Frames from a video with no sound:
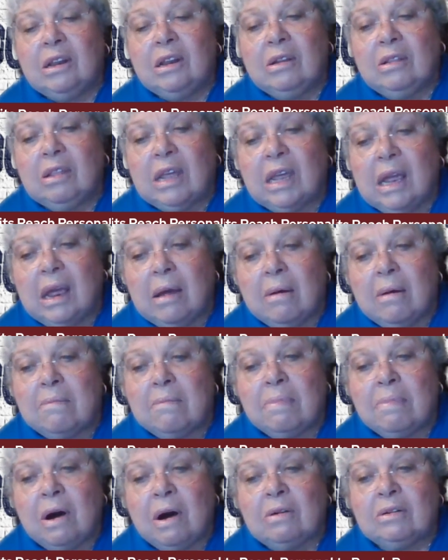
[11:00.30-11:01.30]
to the
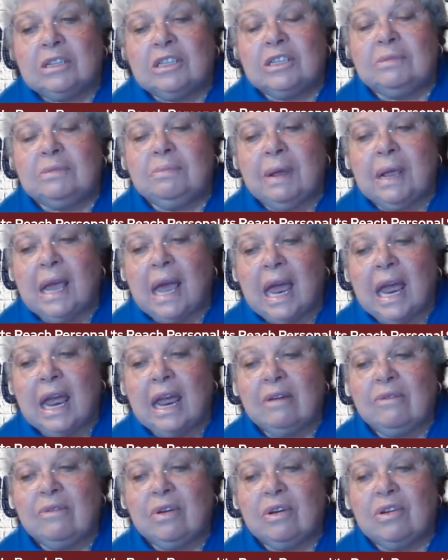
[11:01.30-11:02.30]
impulse
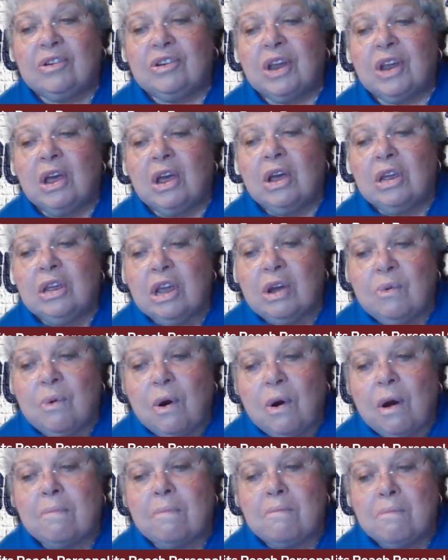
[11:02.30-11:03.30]
behaviors.
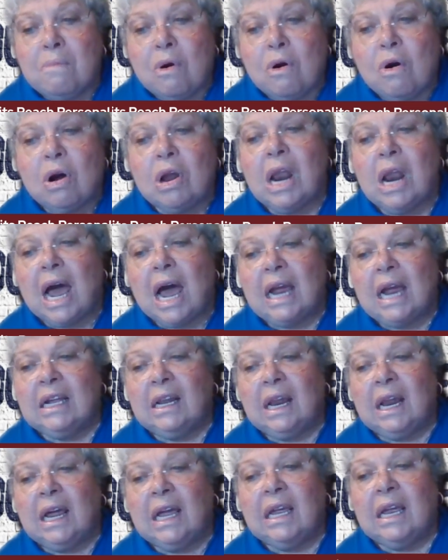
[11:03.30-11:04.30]
You are more
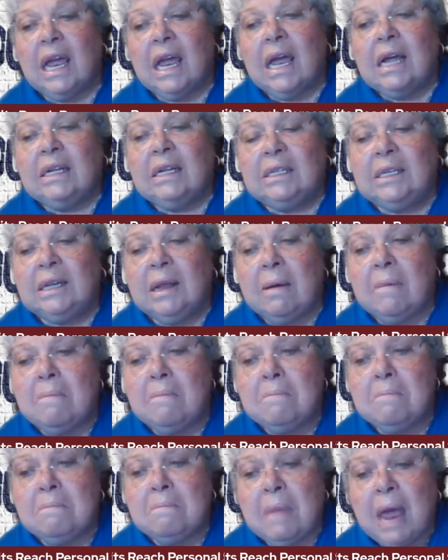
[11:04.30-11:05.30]
likely
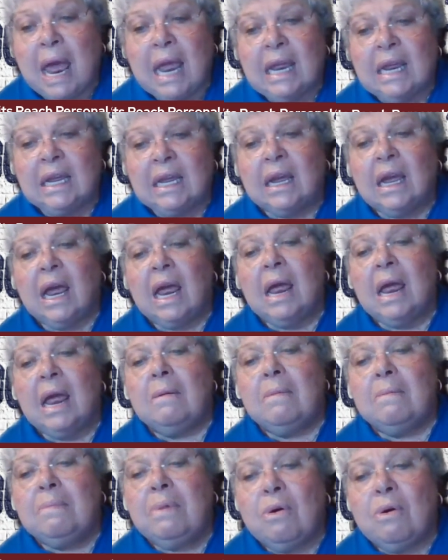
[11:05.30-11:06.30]
to make
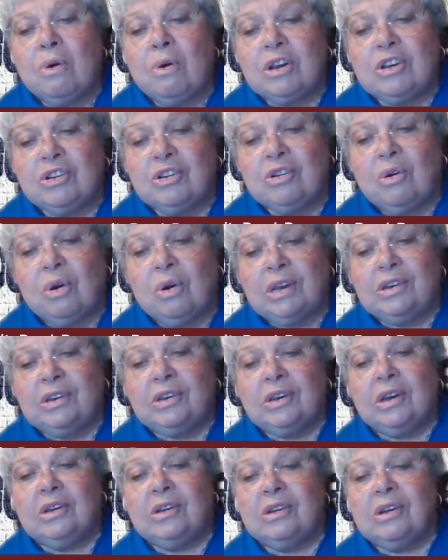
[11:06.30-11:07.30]
poor
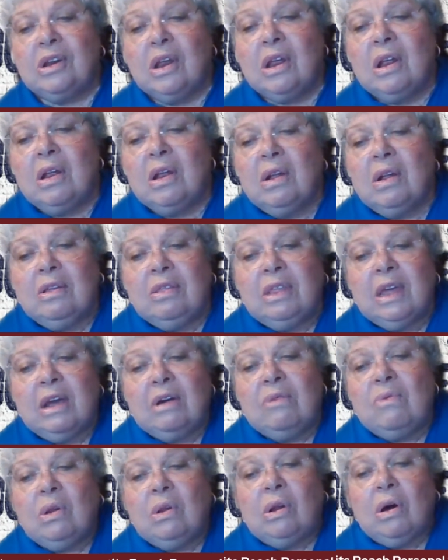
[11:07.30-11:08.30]
choices.
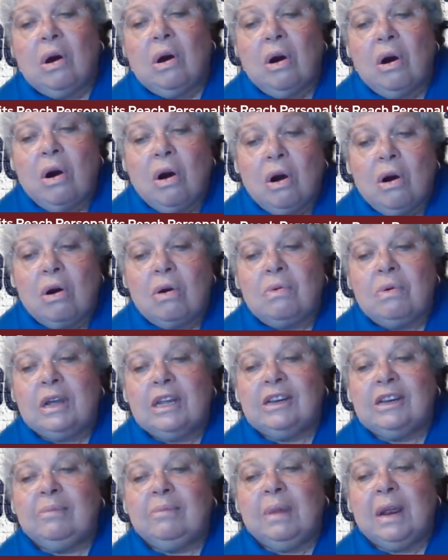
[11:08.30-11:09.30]
There will
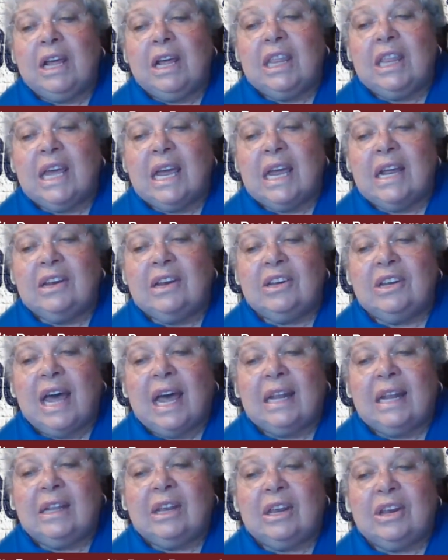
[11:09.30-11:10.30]
always be things
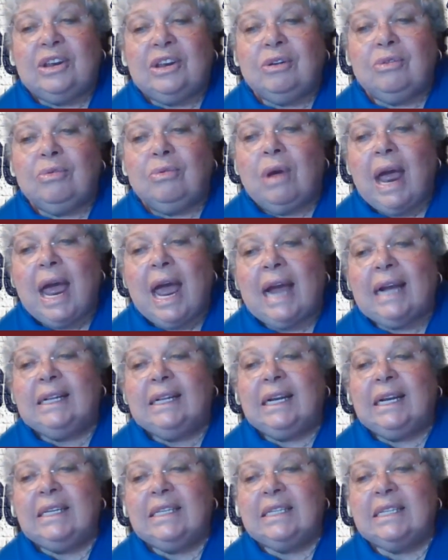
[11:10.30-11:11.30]
that
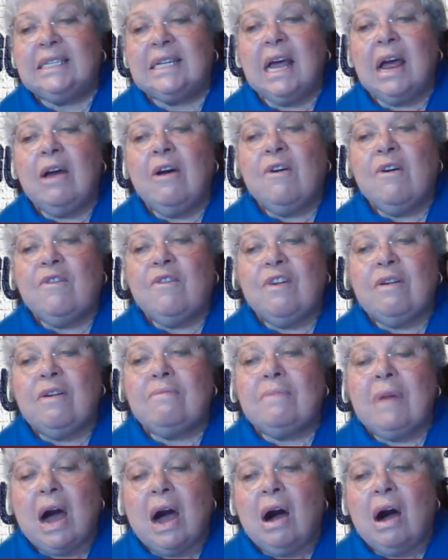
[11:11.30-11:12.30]
distract us
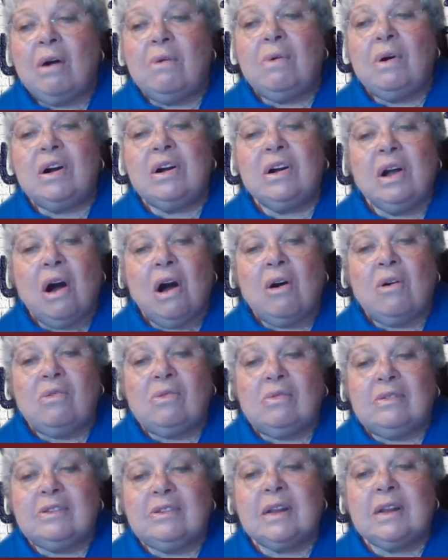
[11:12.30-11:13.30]
from our
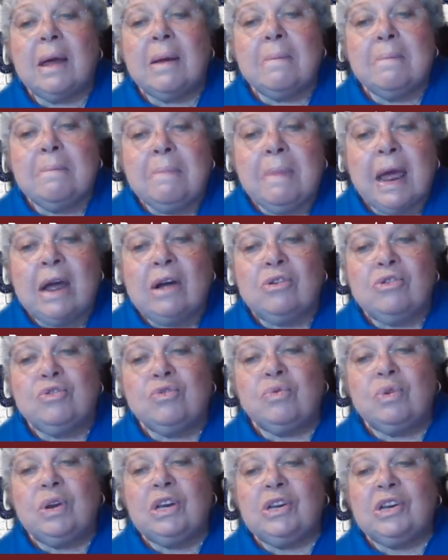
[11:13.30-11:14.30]
goals.
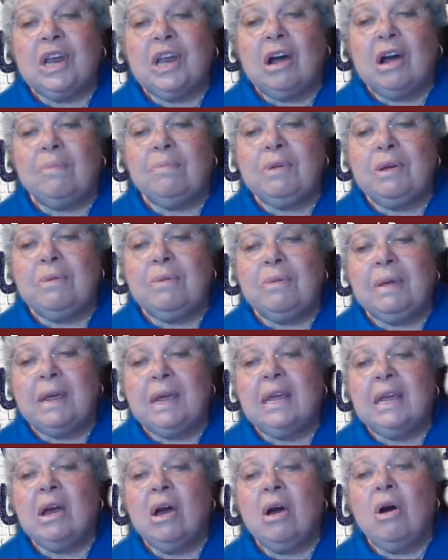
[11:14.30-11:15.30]
Boundaries help you
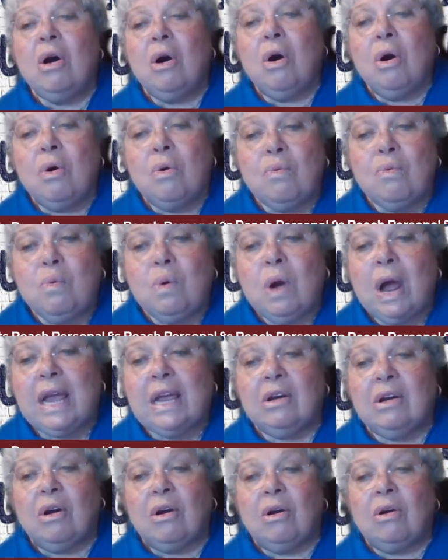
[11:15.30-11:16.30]
be
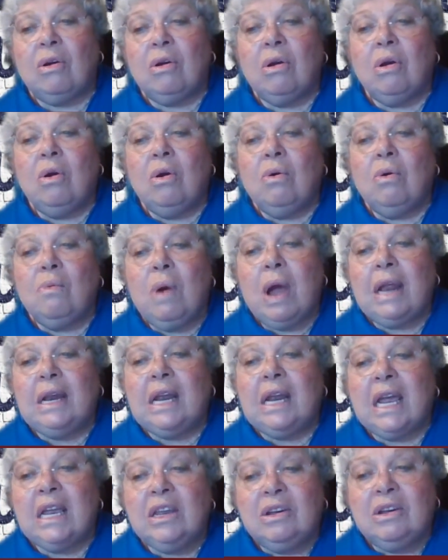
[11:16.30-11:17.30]
aware
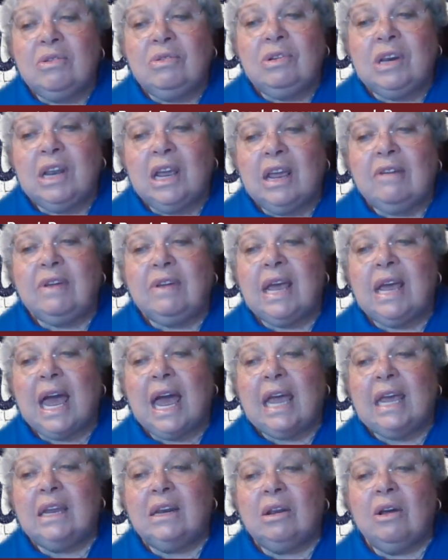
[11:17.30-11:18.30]
when you
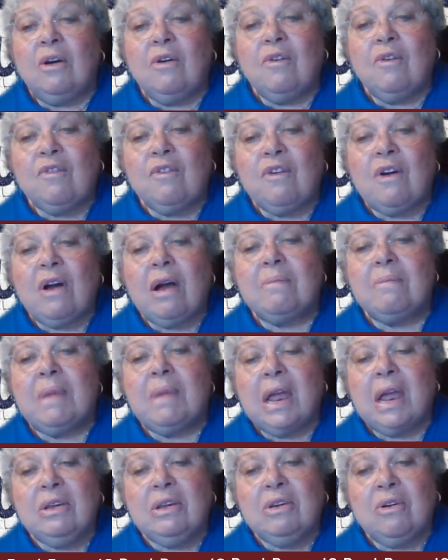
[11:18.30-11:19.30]
deviate
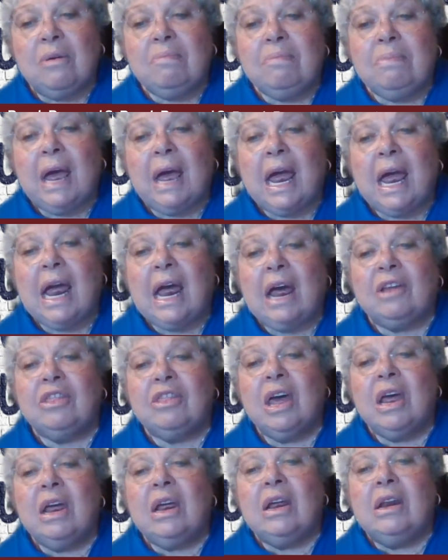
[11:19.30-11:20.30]
from your
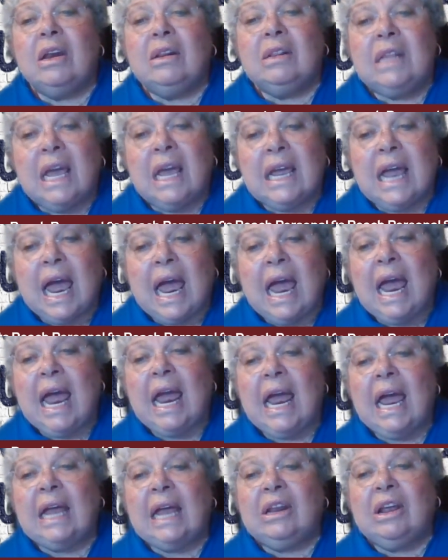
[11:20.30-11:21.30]
path. They
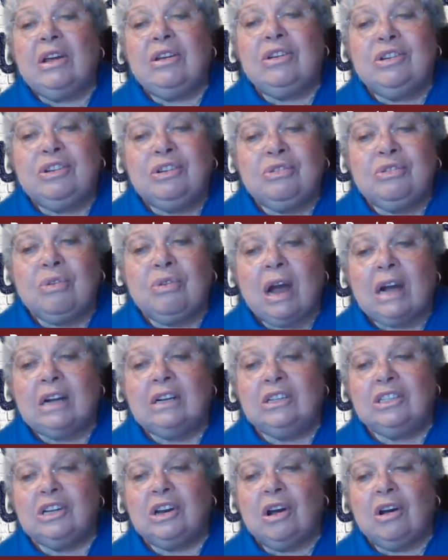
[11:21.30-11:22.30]
add
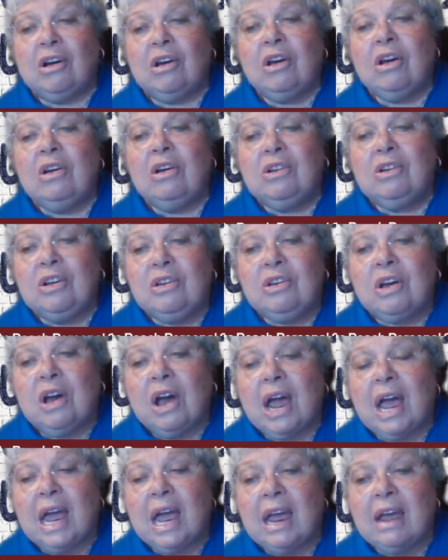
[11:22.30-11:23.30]
structure to
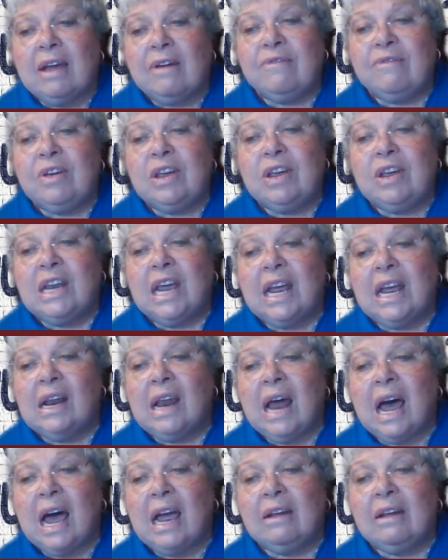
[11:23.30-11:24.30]
your
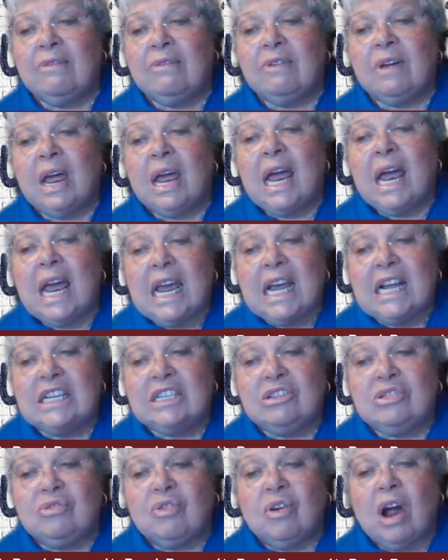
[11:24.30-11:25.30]
everyday life
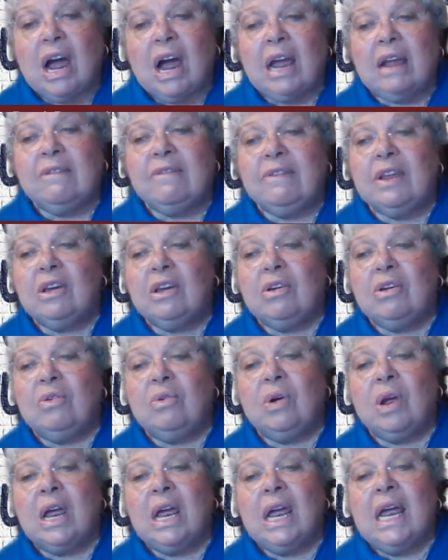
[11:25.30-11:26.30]
and drive
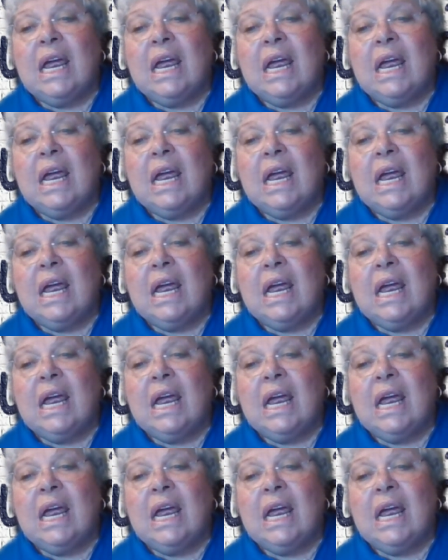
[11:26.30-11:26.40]
you